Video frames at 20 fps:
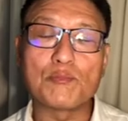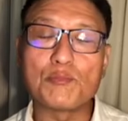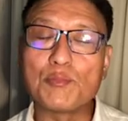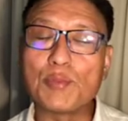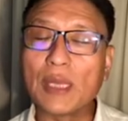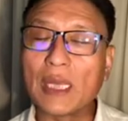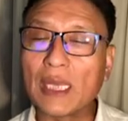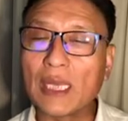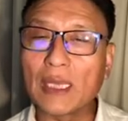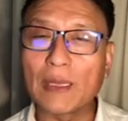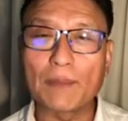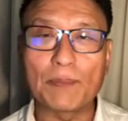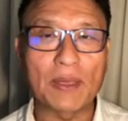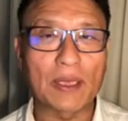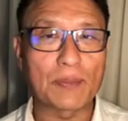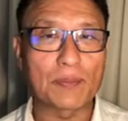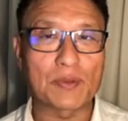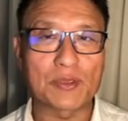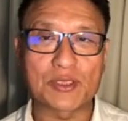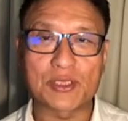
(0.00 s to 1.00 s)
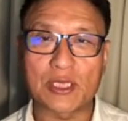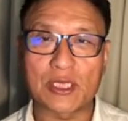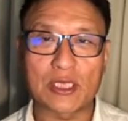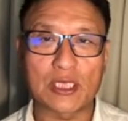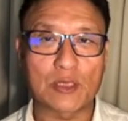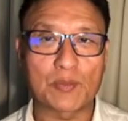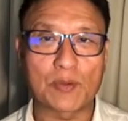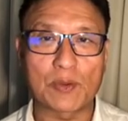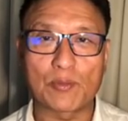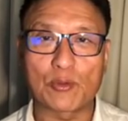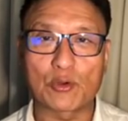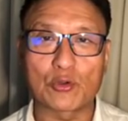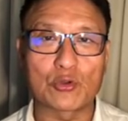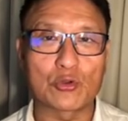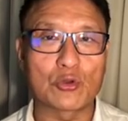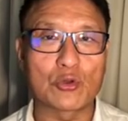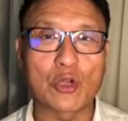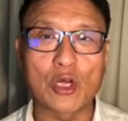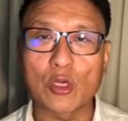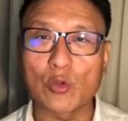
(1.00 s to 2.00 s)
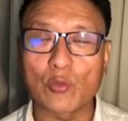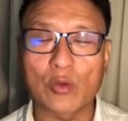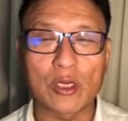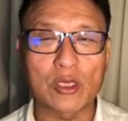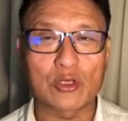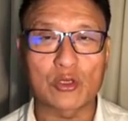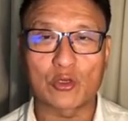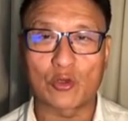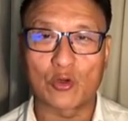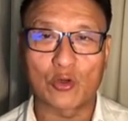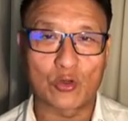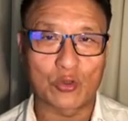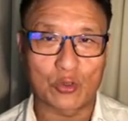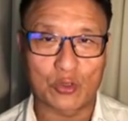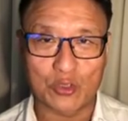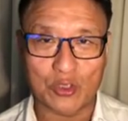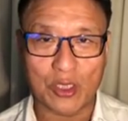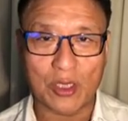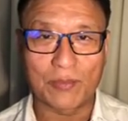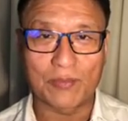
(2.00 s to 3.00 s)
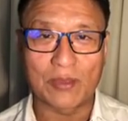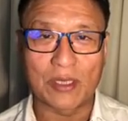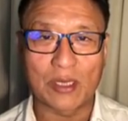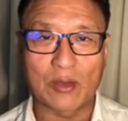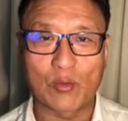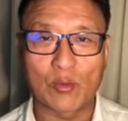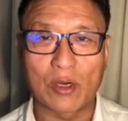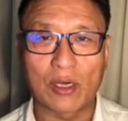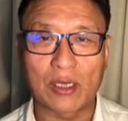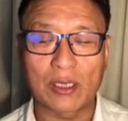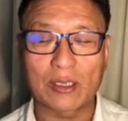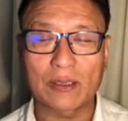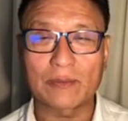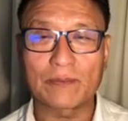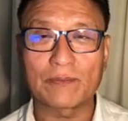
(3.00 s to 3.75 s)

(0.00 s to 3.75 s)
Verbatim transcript: big, big percentage people do not want to go to the job, their work.